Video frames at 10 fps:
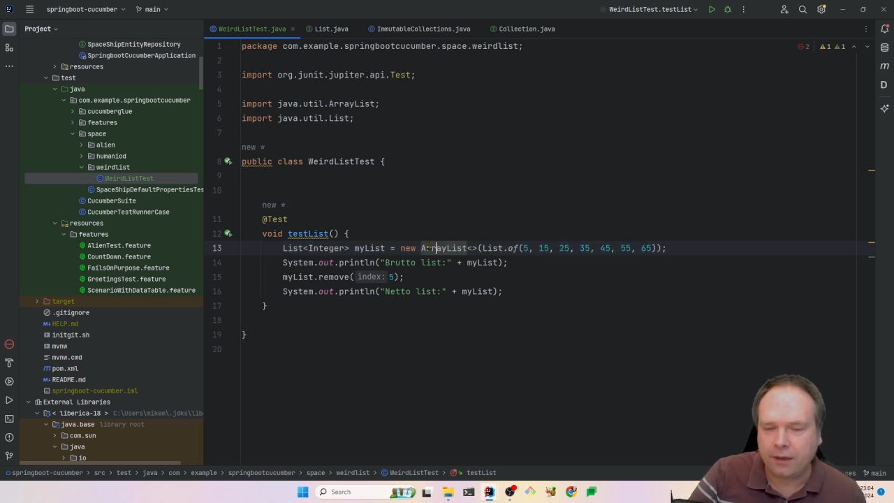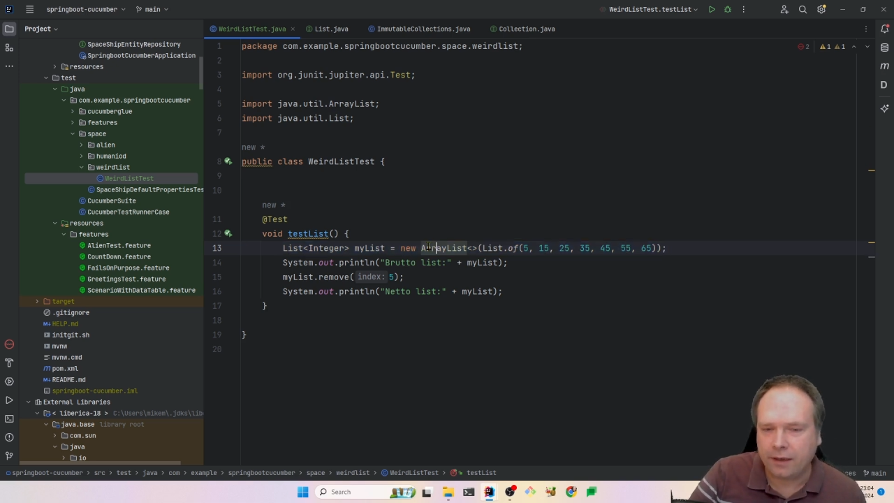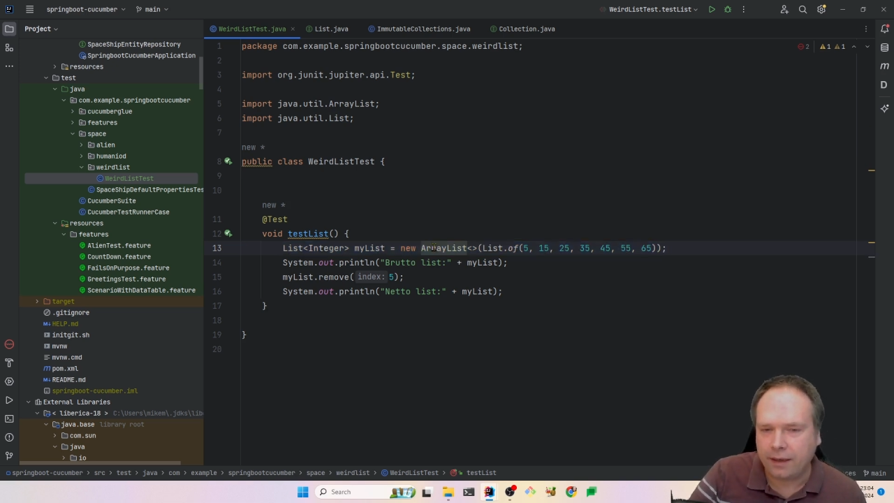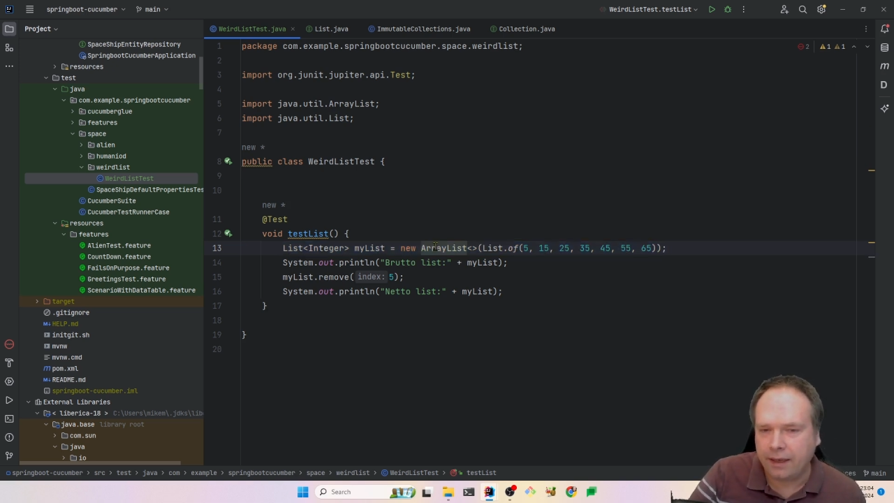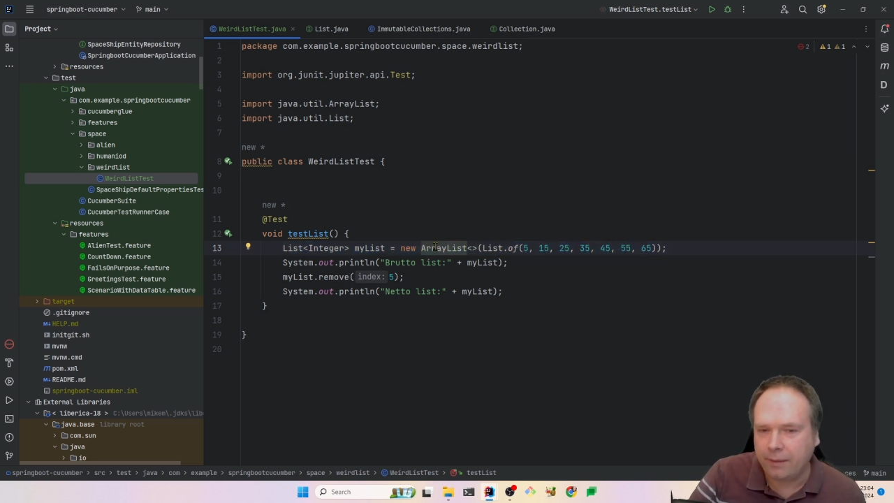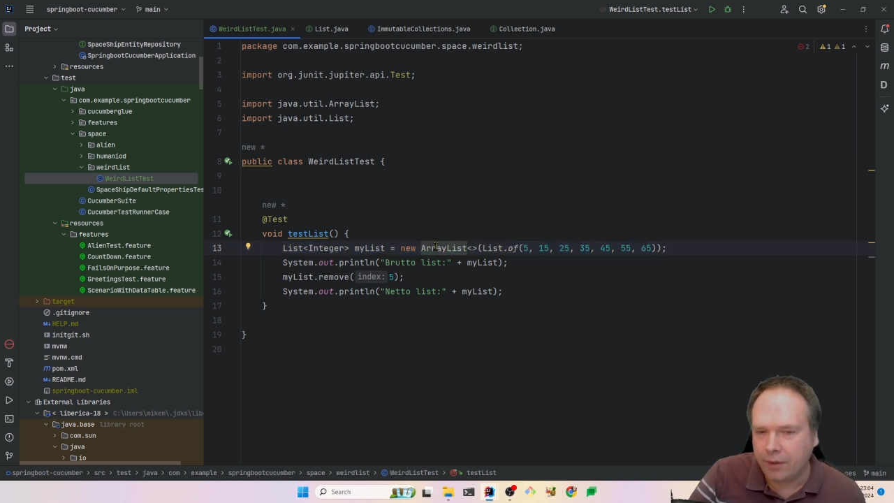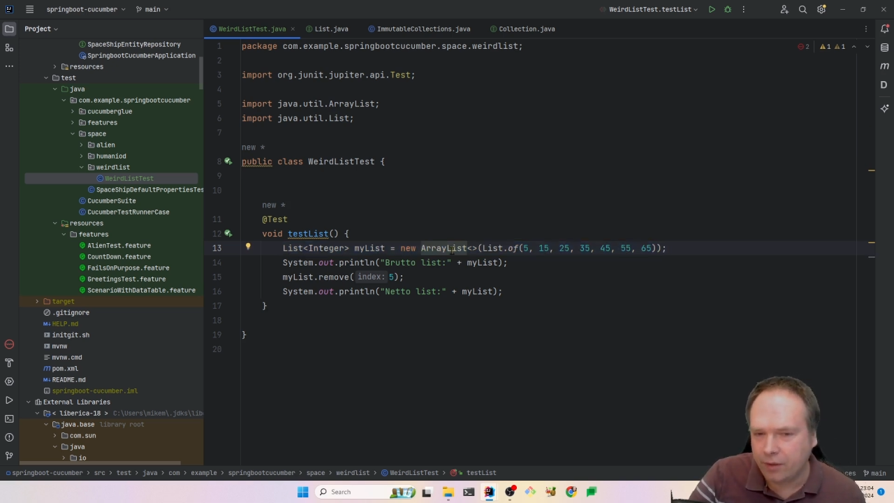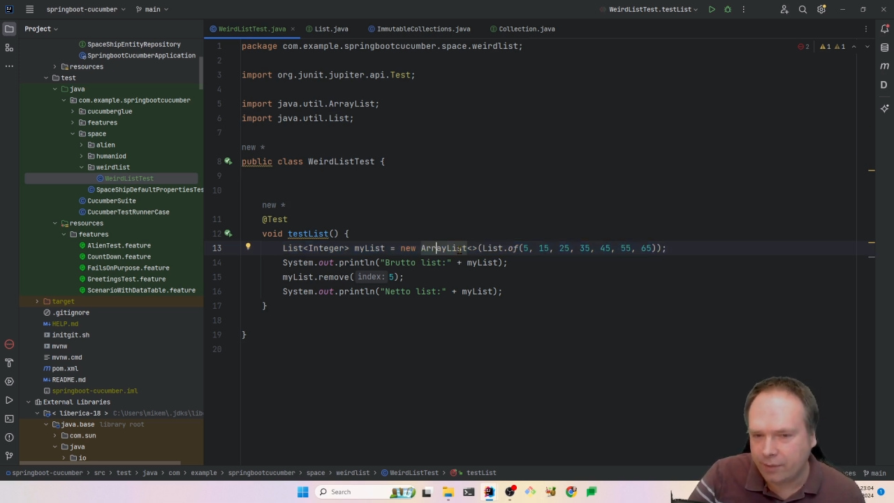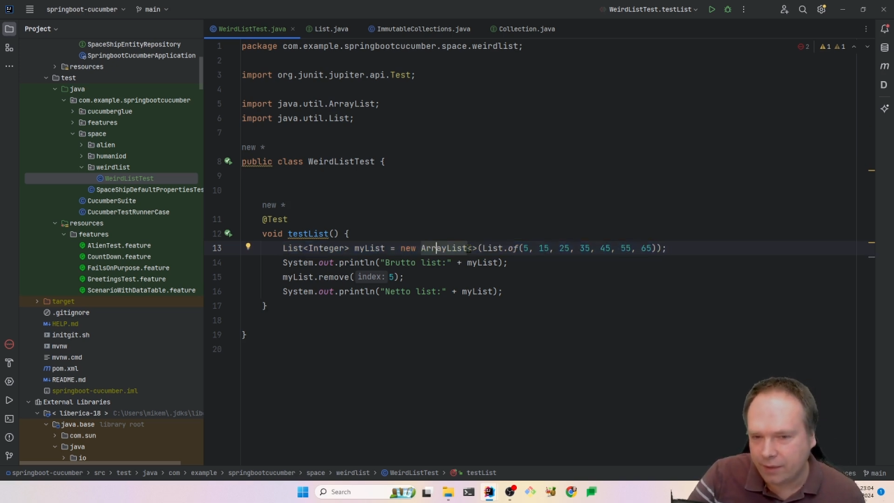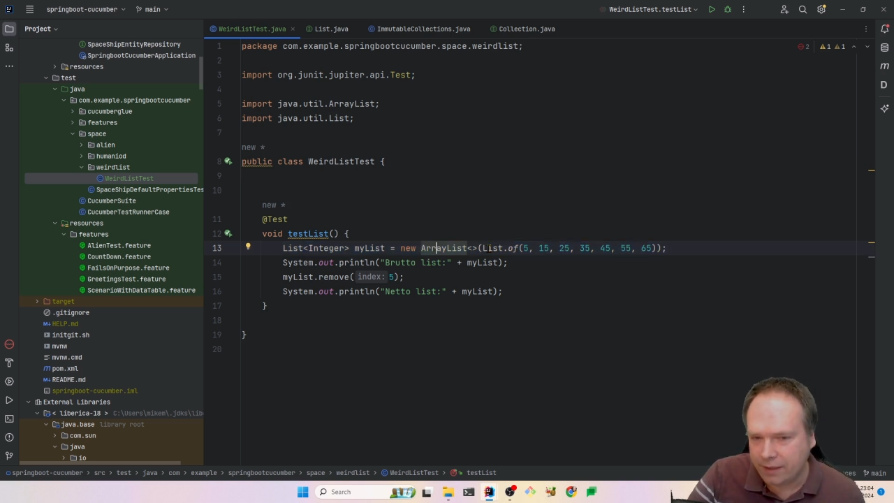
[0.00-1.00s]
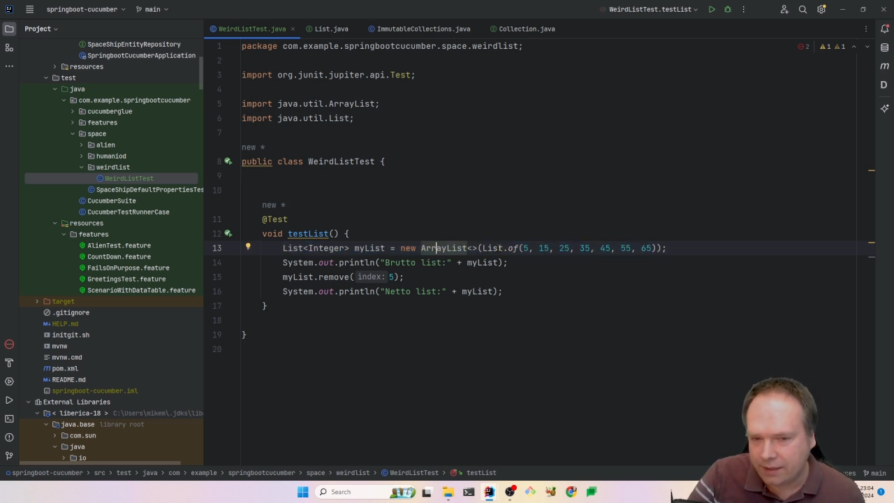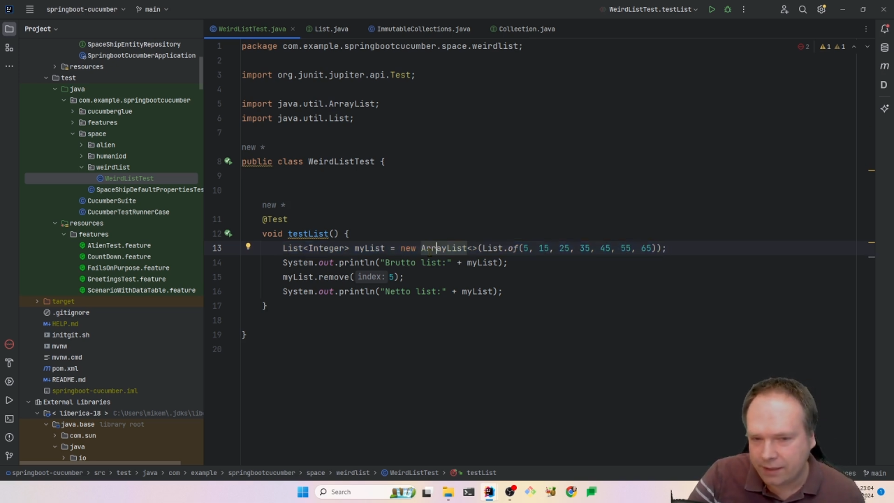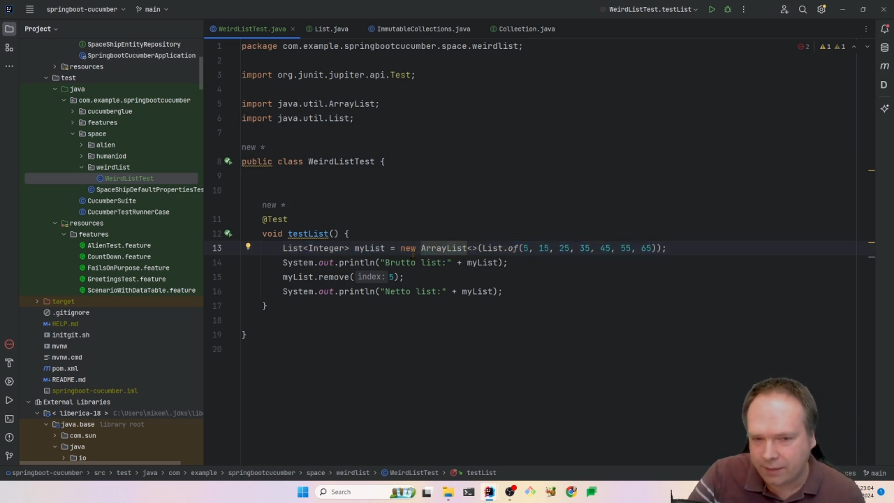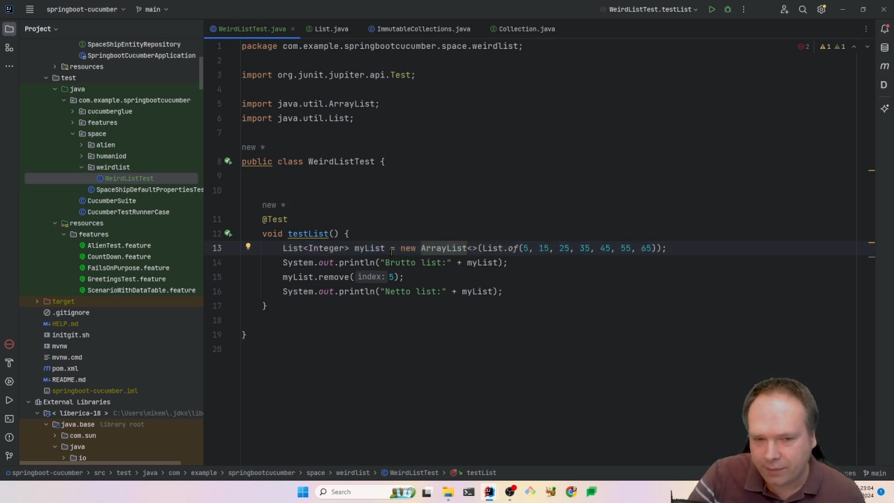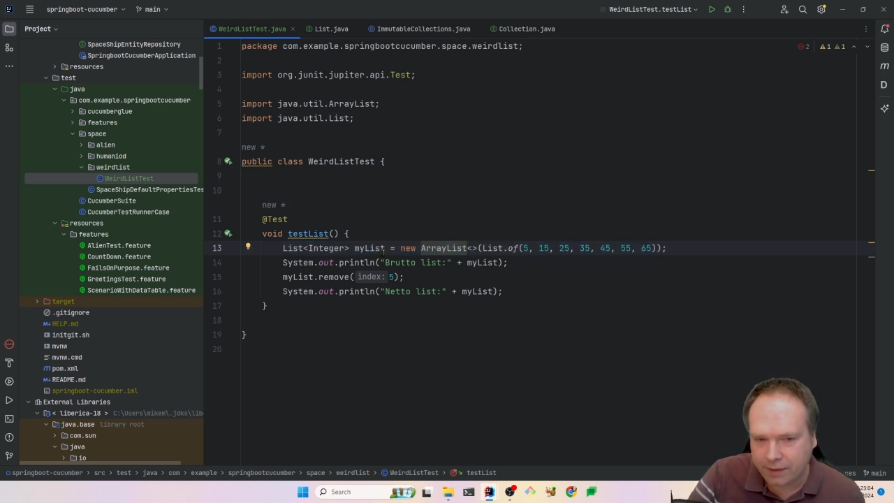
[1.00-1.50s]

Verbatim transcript: not an immutable list,